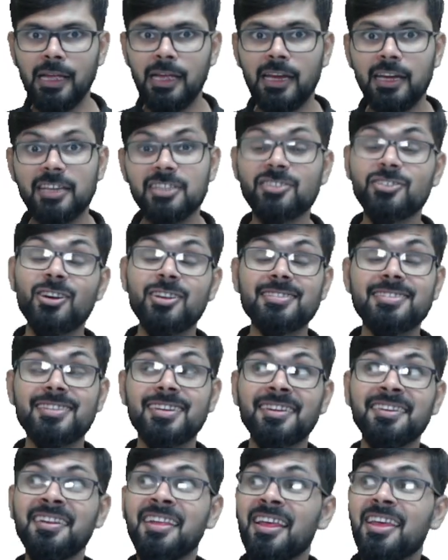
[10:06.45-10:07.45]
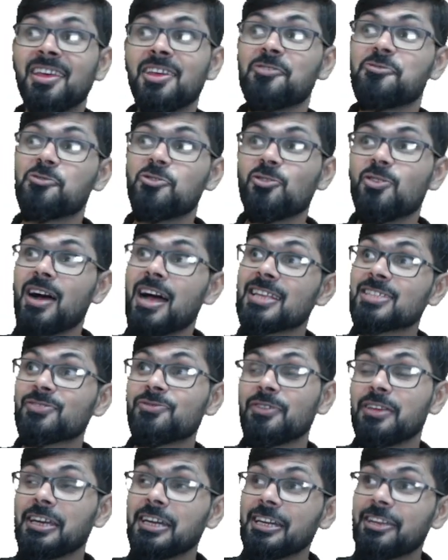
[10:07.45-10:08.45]
It is not, sir, if you ask
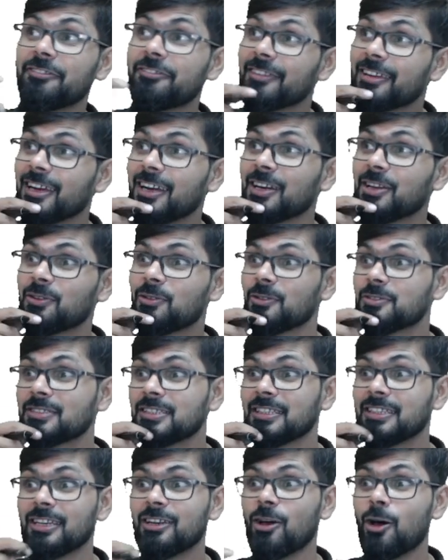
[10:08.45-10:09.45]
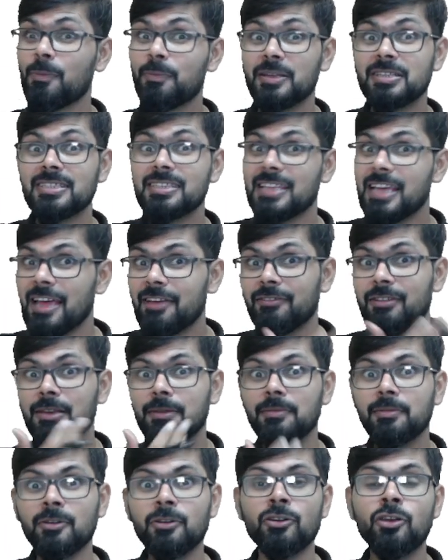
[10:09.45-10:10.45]
very difficult question, then obviously I
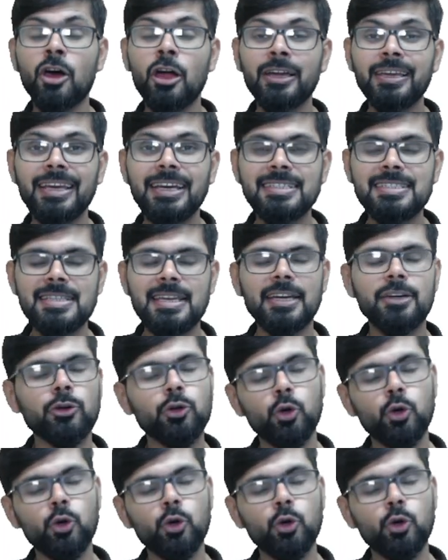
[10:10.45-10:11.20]
will not get selected.